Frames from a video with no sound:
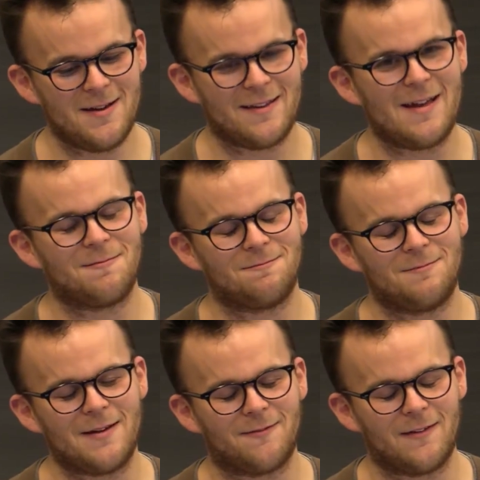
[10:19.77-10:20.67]
At
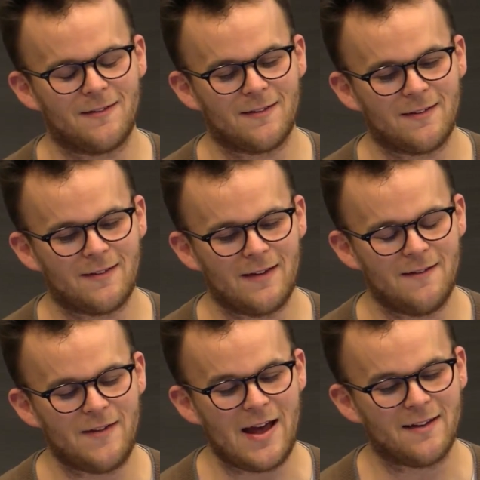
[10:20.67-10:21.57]
my first
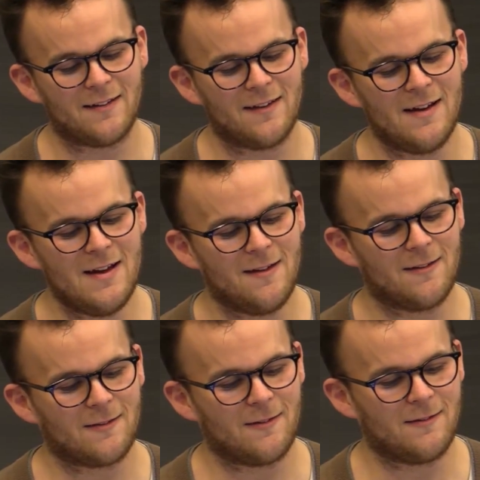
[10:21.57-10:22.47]
event, it
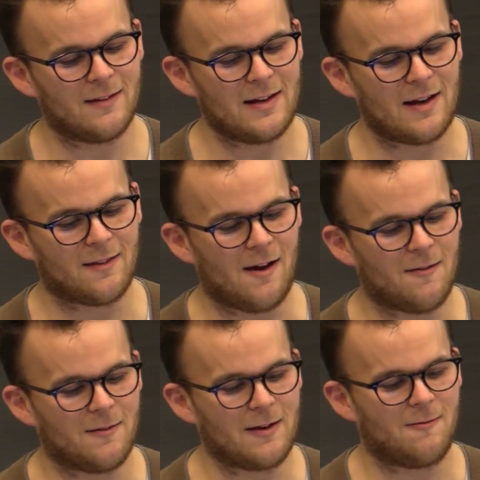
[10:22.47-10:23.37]
was only, I
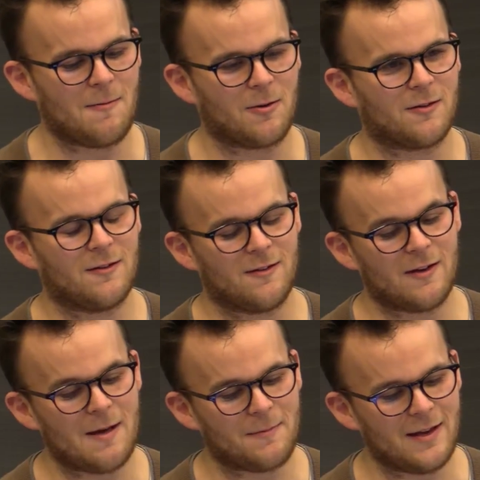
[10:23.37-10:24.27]
thought, like one person
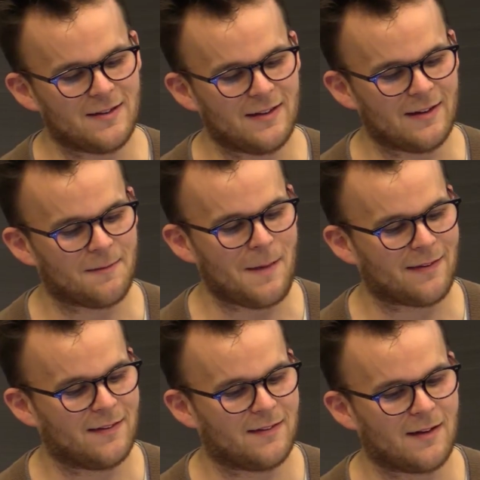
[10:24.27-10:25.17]
showed up, then she just
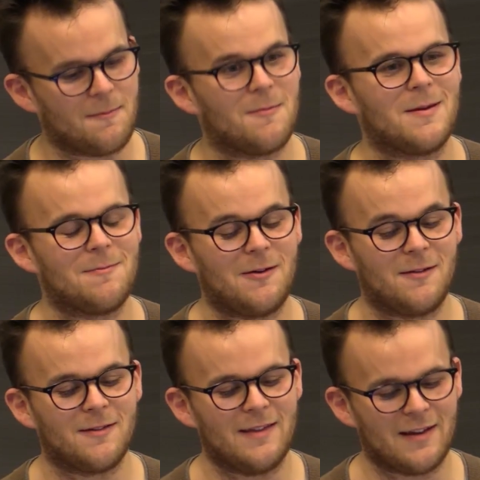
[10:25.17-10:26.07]
messaged a couple
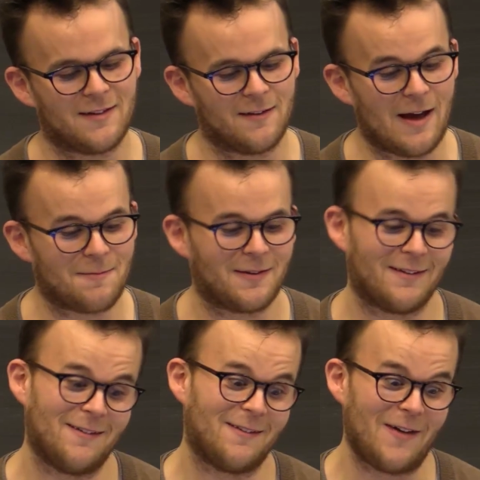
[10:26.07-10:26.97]
people, then they showed up. So
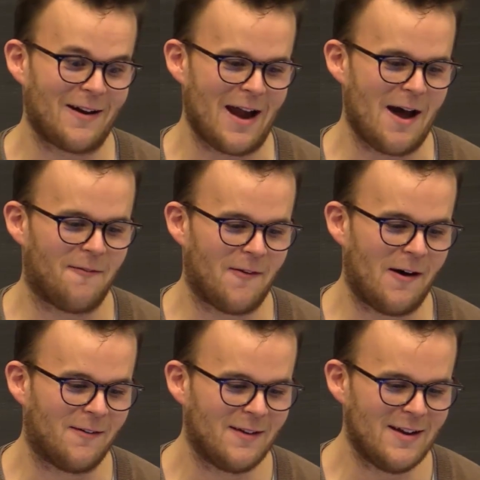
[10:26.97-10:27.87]
she was very helpful.